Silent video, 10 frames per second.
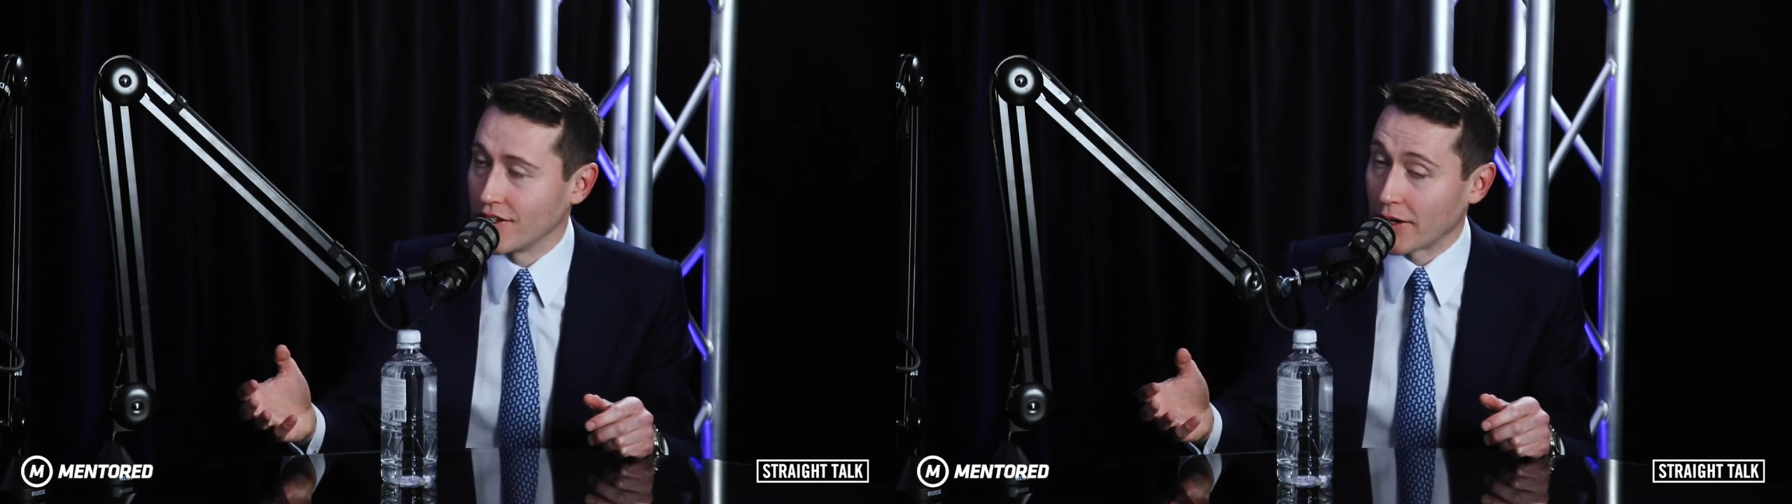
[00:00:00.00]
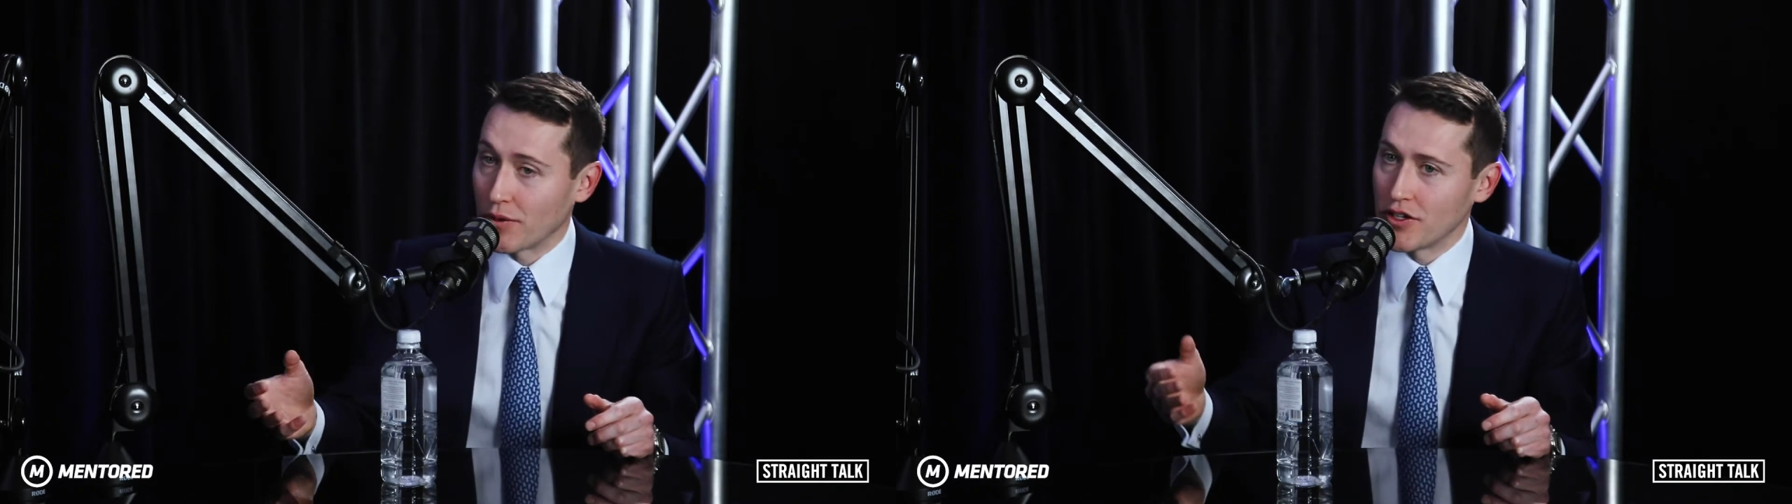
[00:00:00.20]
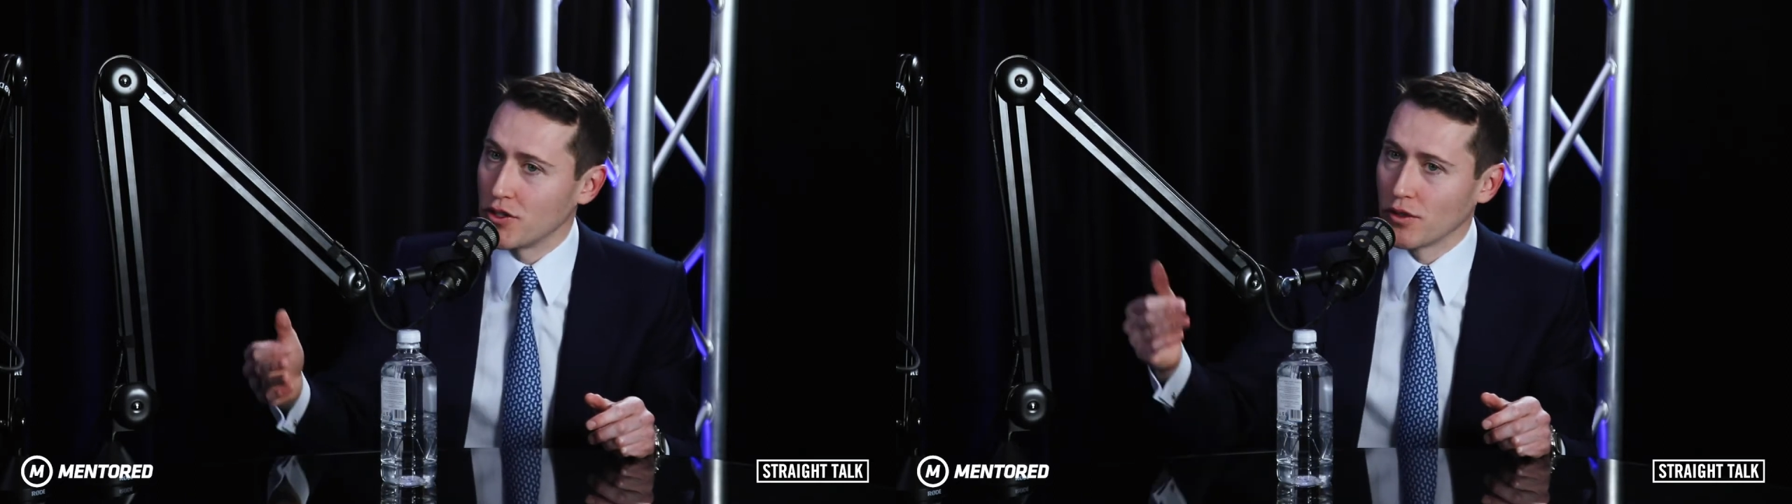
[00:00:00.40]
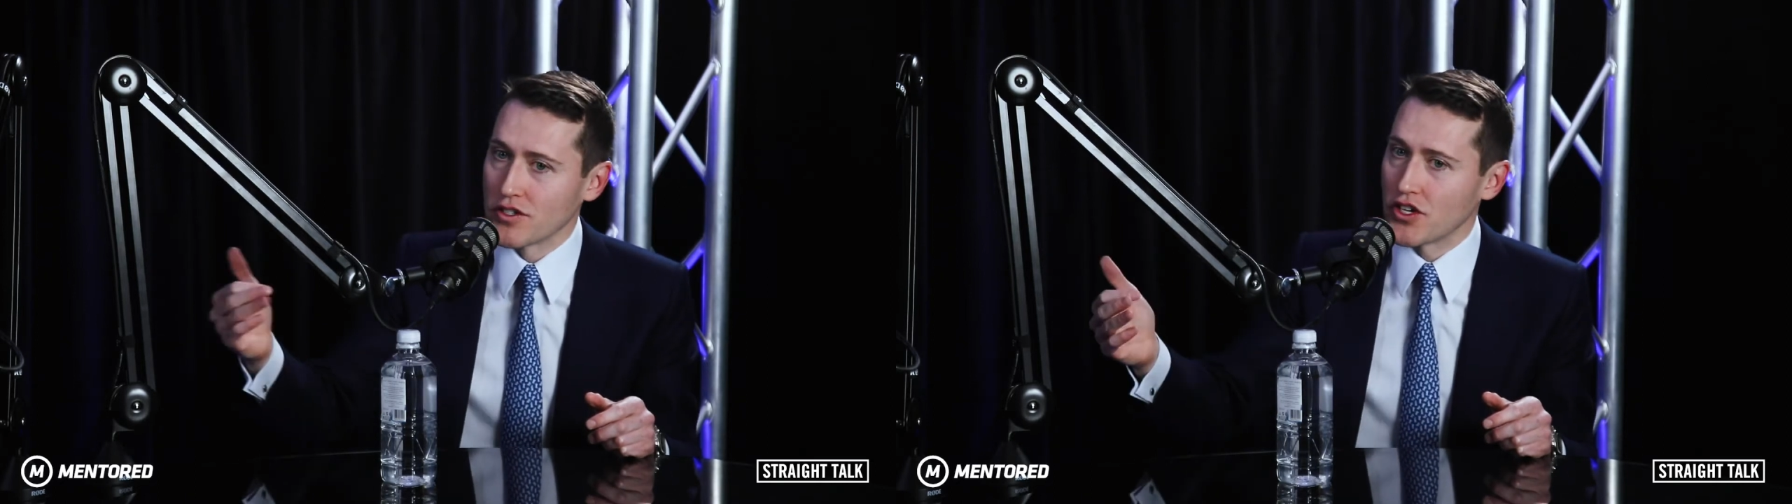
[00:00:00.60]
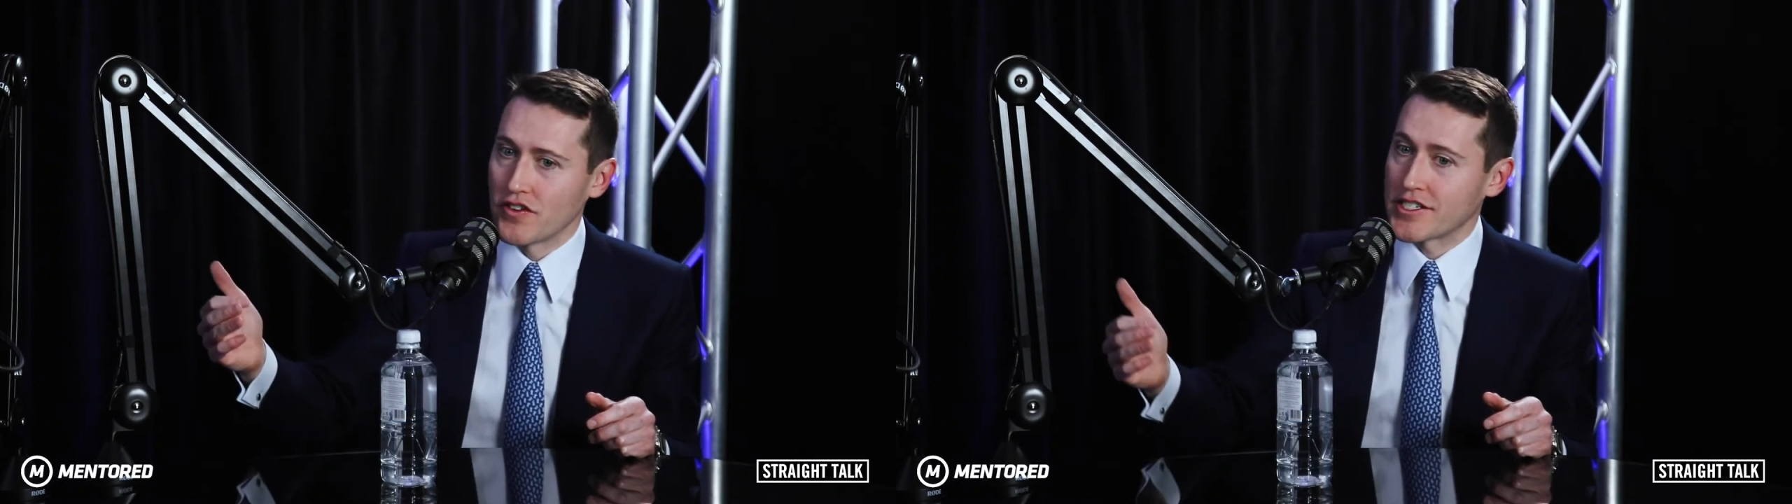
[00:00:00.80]
Like when you do all
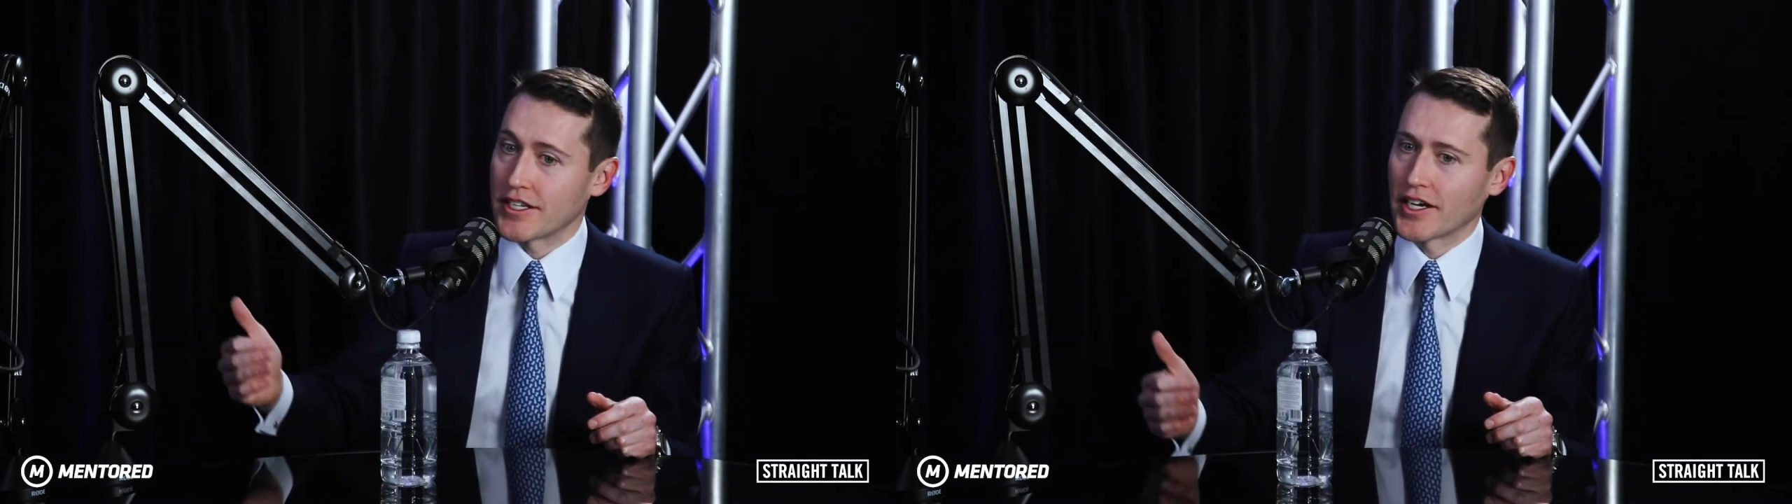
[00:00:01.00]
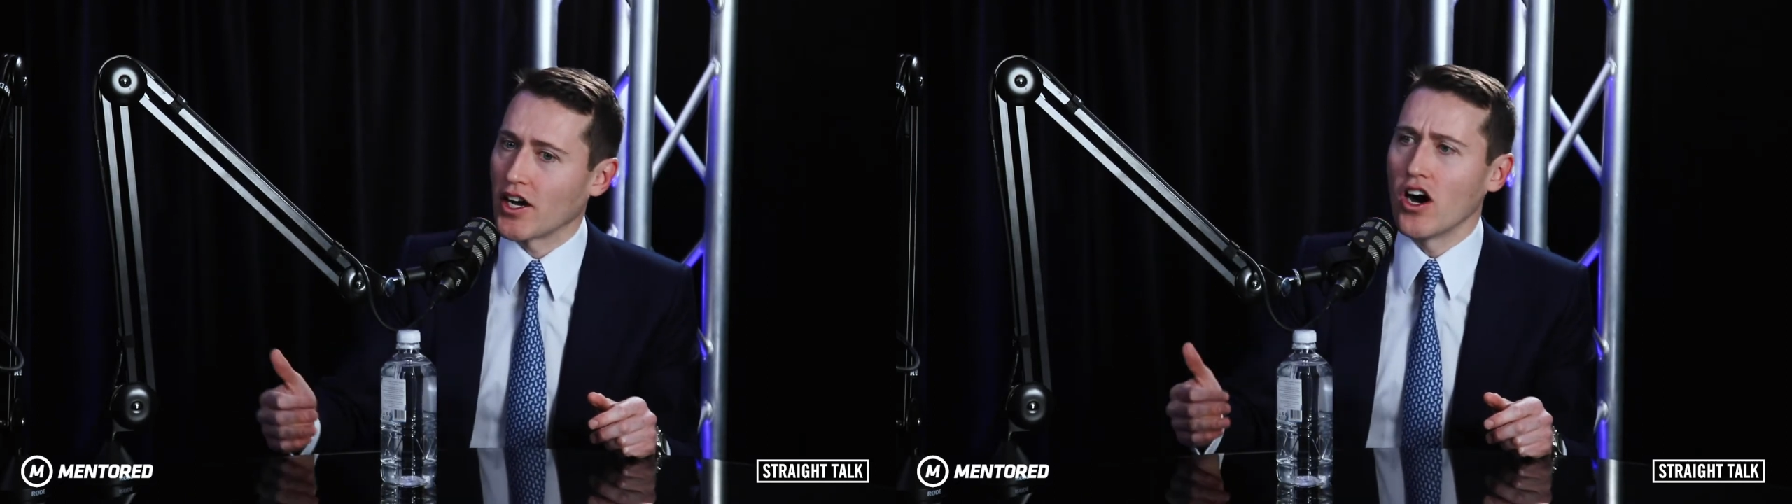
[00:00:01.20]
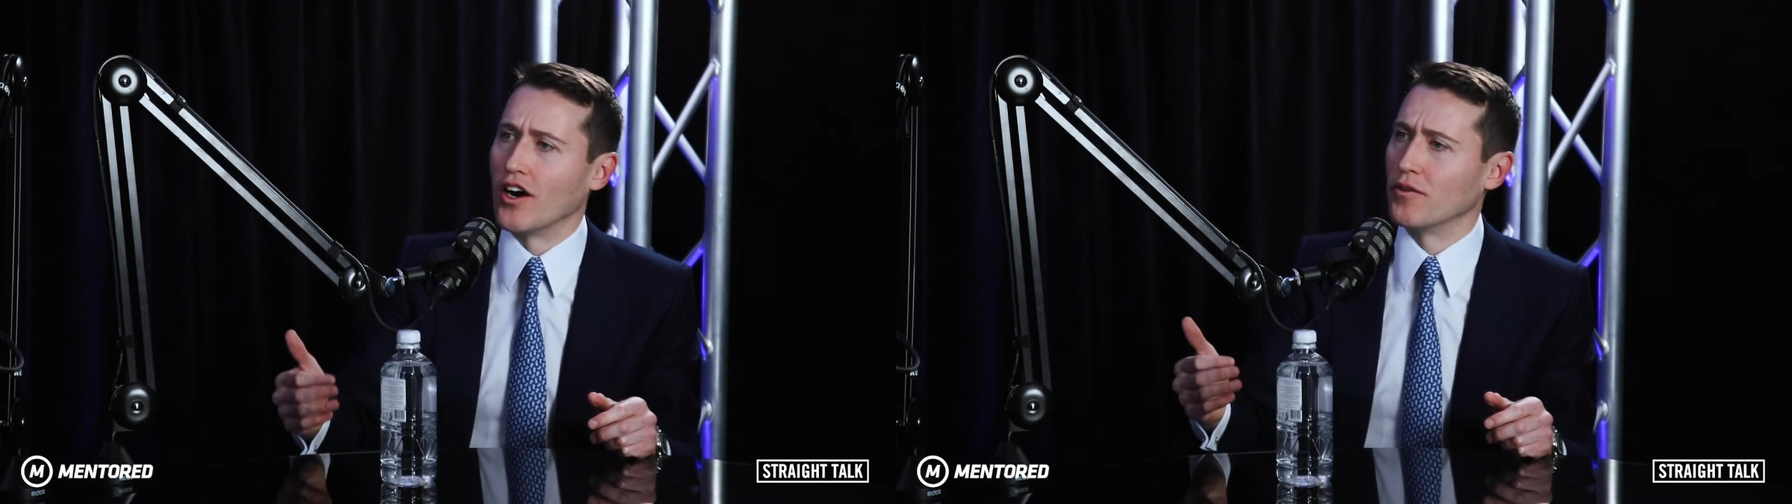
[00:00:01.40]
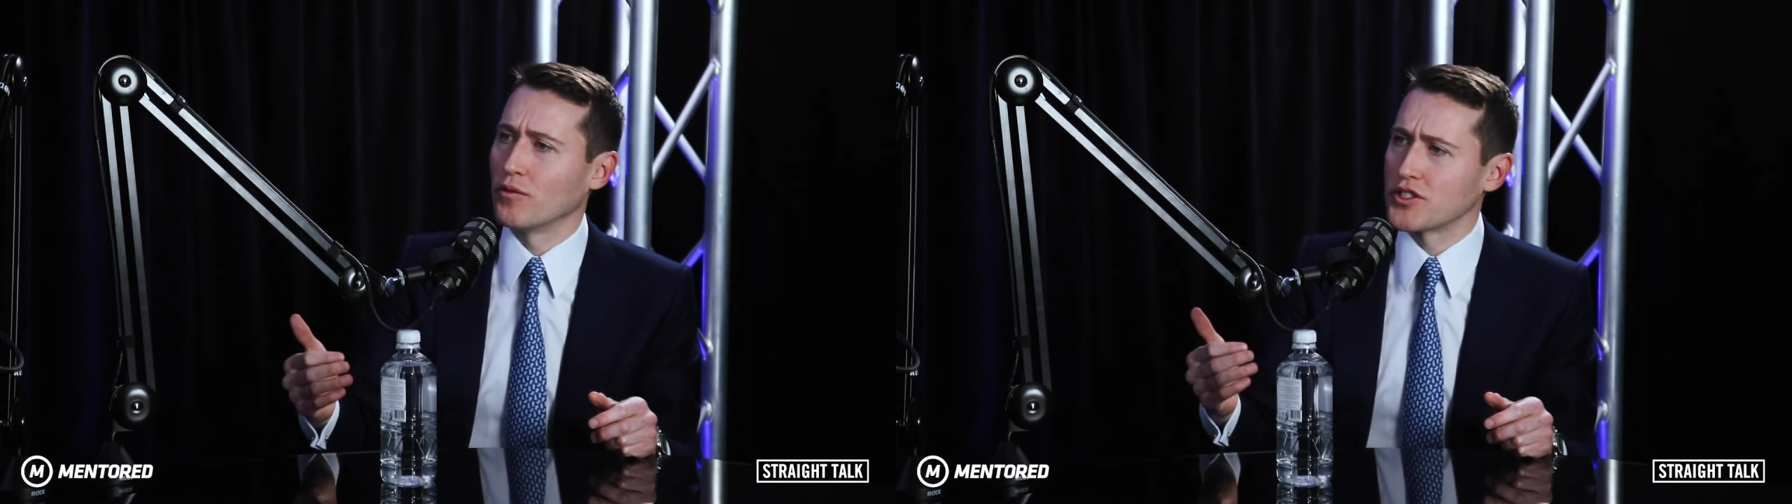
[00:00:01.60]
the surveys, they're like, "Oh,